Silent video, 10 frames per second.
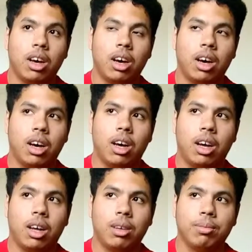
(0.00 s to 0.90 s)

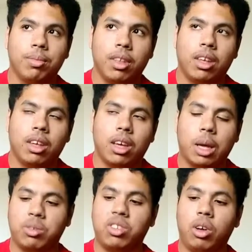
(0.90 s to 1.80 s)
Uh,
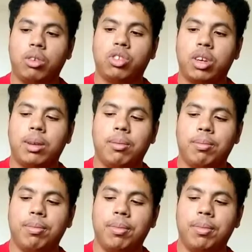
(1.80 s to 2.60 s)
I'm still trying to